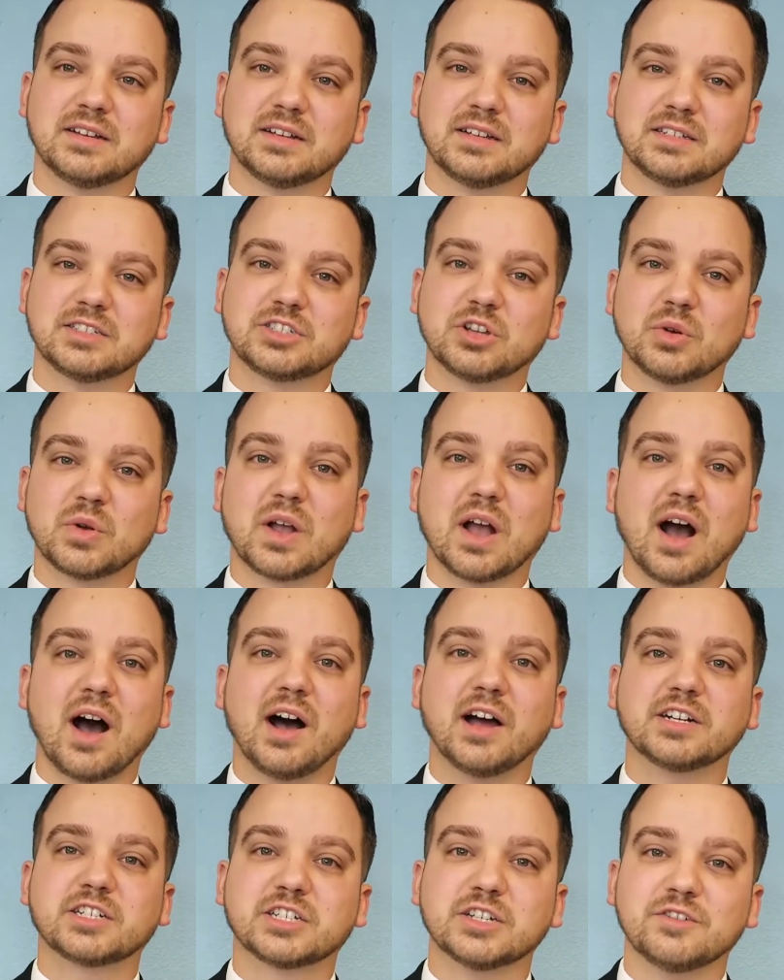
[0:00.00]
so
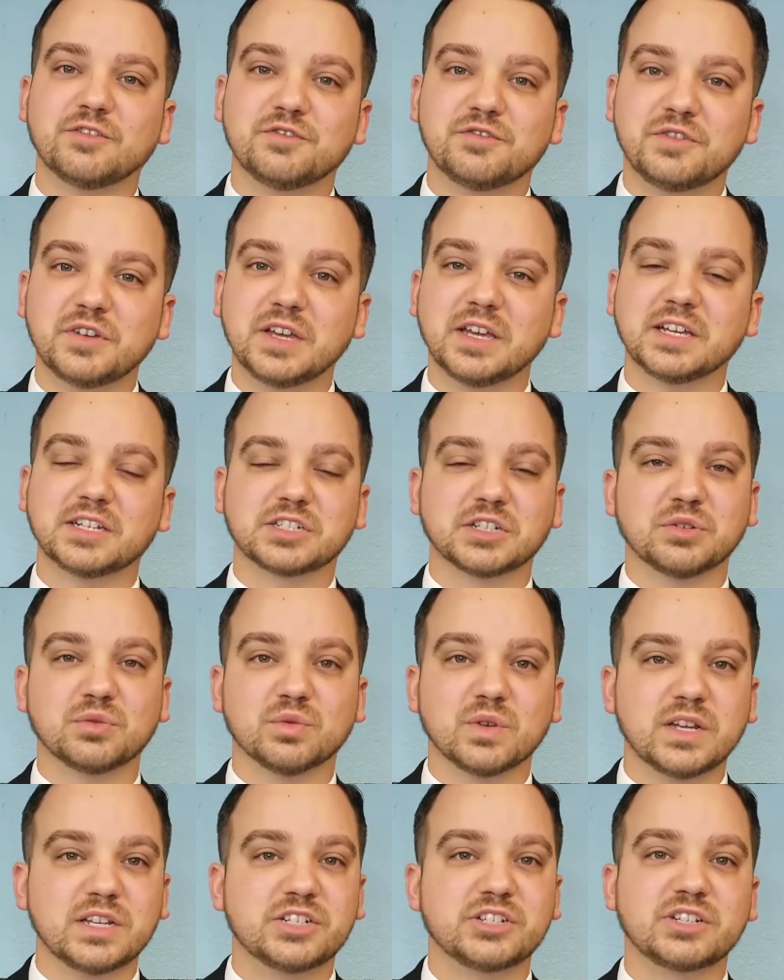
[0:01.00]
God could fix and
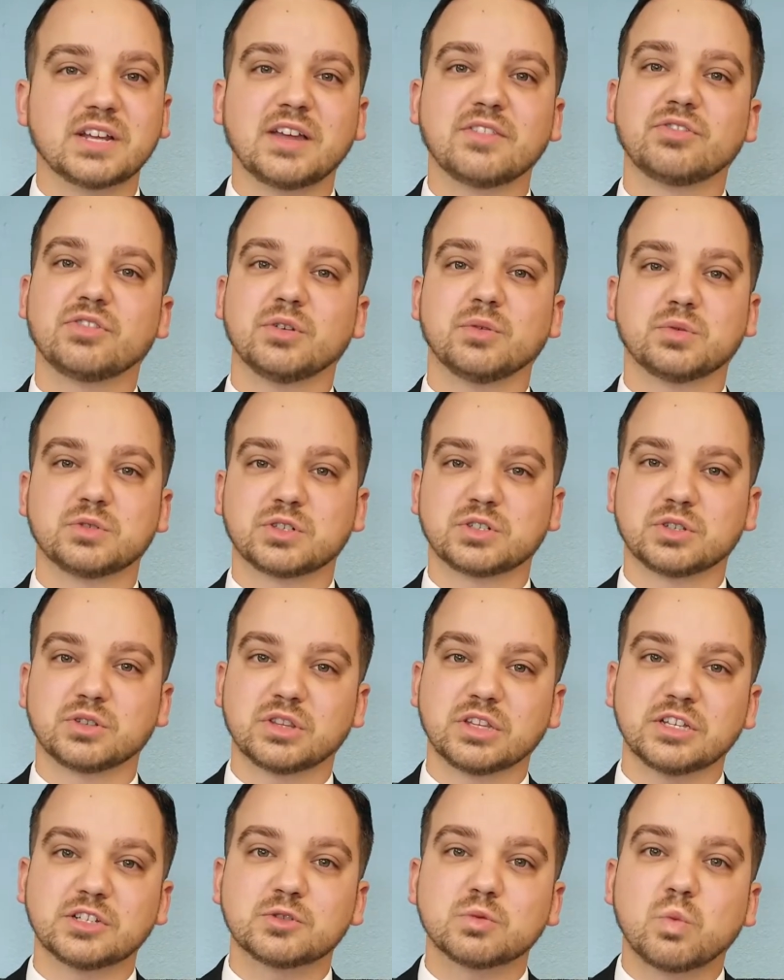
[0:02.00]
reset this,
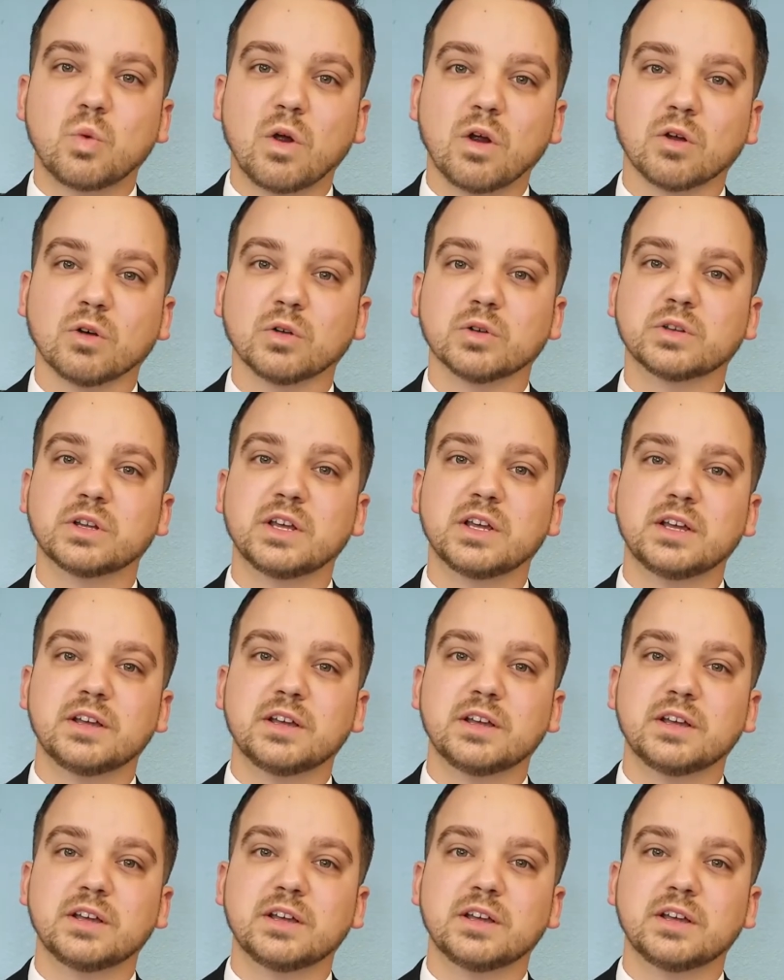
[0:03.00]
this world